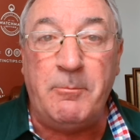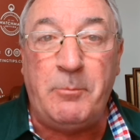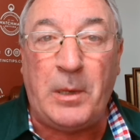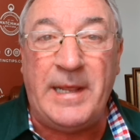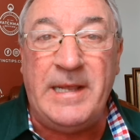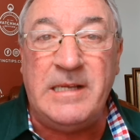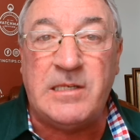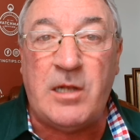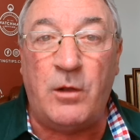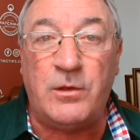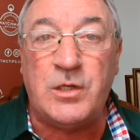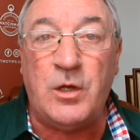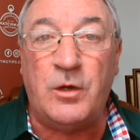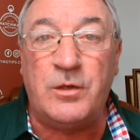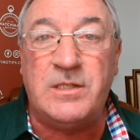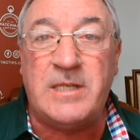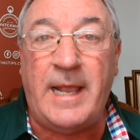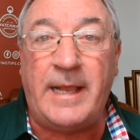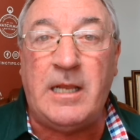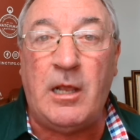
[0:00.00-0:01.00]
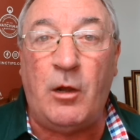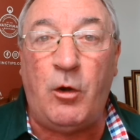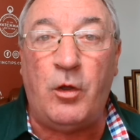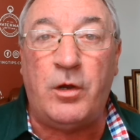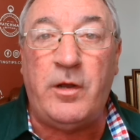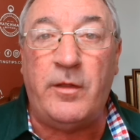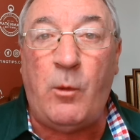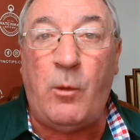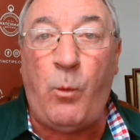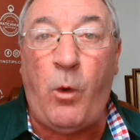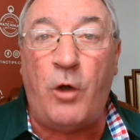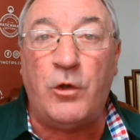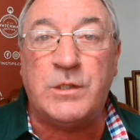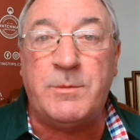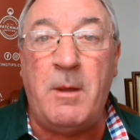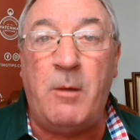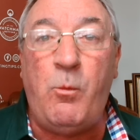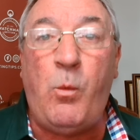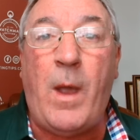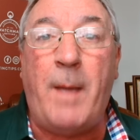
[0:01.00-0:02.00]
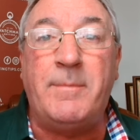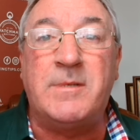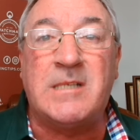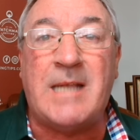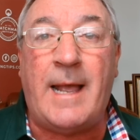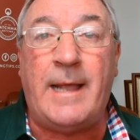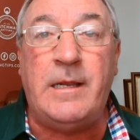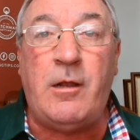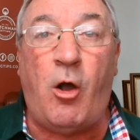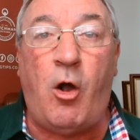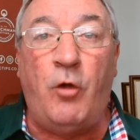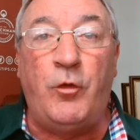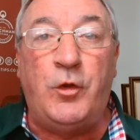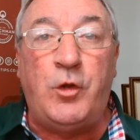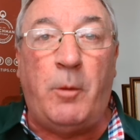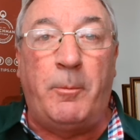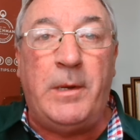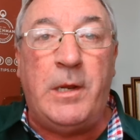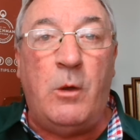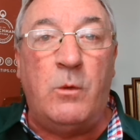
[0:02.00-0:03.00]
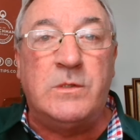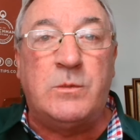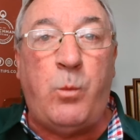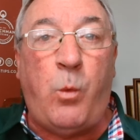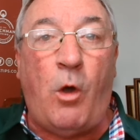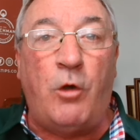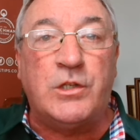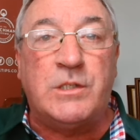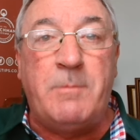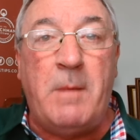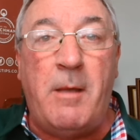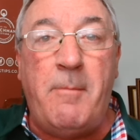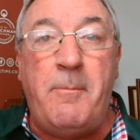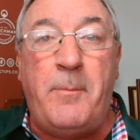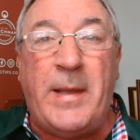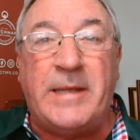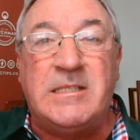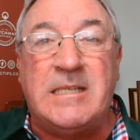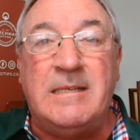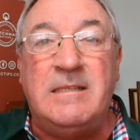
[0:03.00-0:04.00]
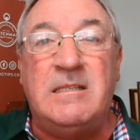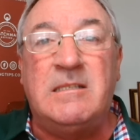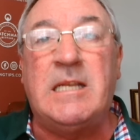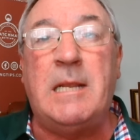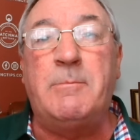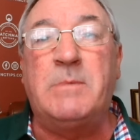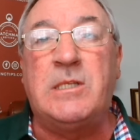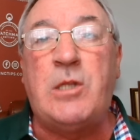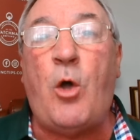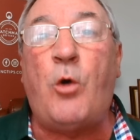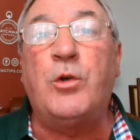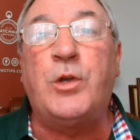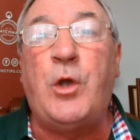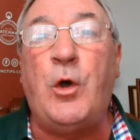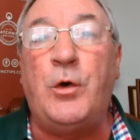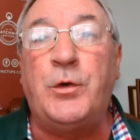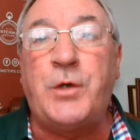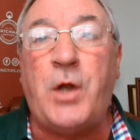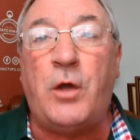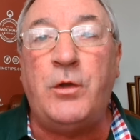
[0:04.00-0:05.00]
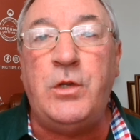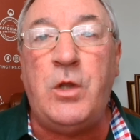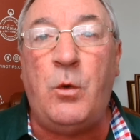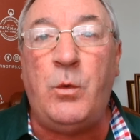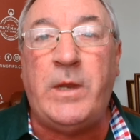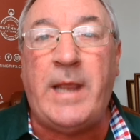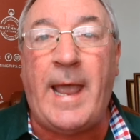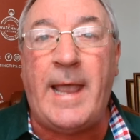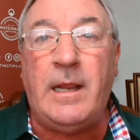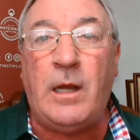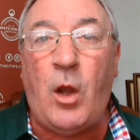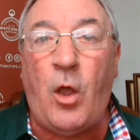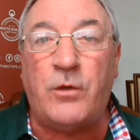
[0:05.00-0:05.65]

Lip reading: Please also take a look at the Watchman website, all the W's, watchmanbettingtips.co.uk.